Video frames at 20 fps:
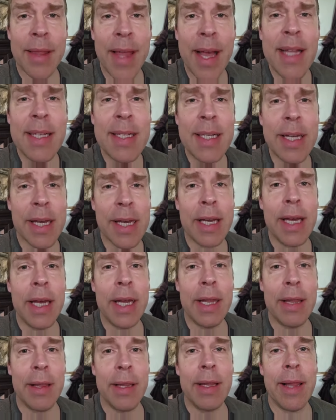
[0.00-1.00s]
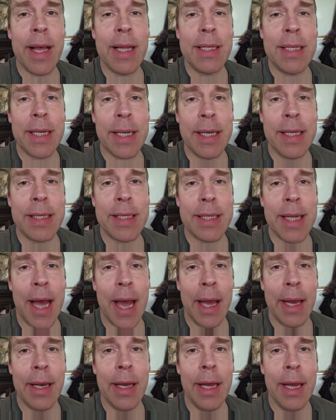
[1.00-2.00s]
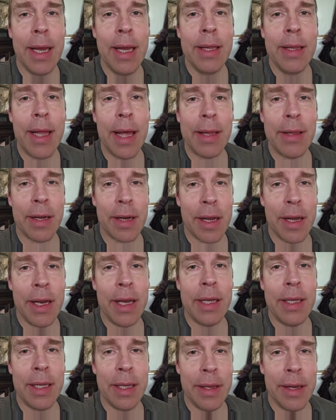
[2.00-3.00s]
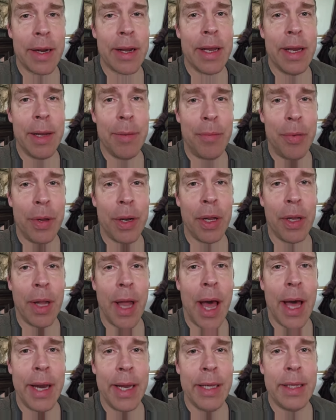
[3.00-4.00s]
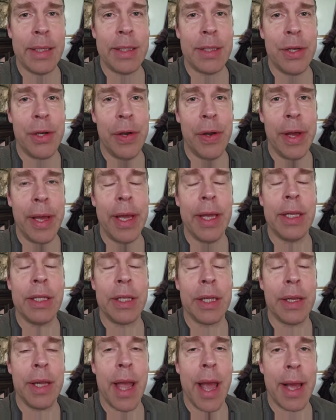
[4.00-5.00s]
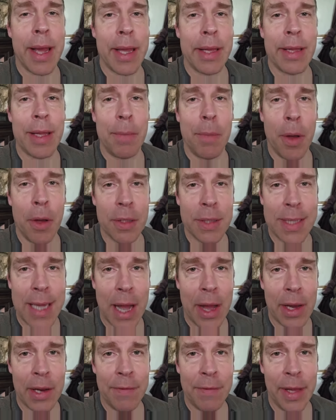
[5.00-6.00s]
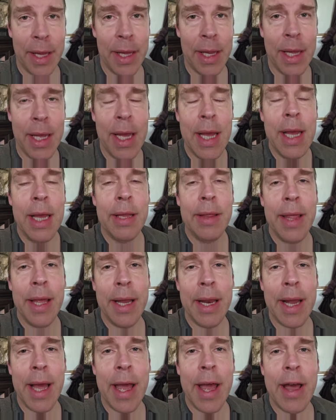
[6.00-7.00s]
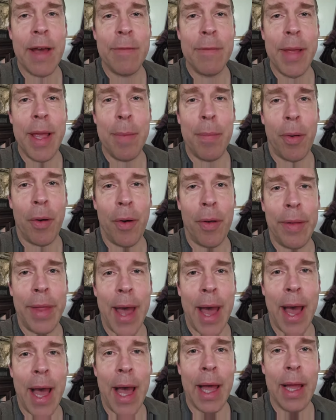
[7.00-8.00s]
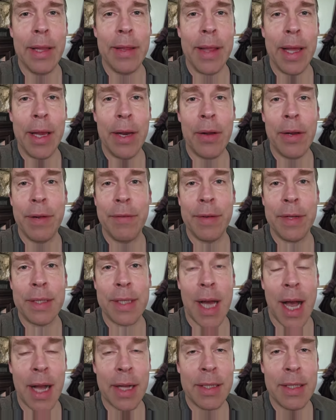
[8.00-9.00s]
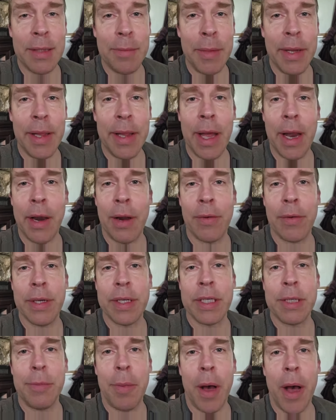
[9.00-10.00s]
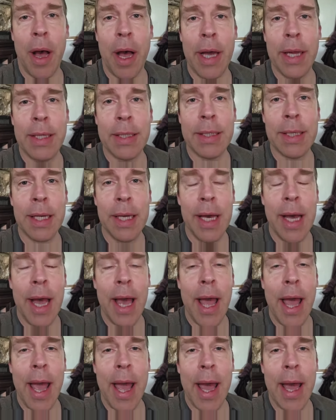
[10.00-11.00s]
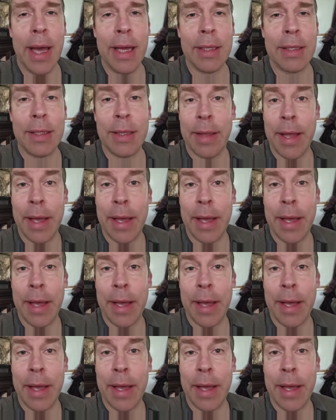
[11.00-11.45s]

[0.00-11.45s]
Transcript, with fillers: That's a good that's a good sign that they're gonna they're gonna put a lot into it and and get the most out of it. Then I have people that they don't even talk to me, they don't respond, and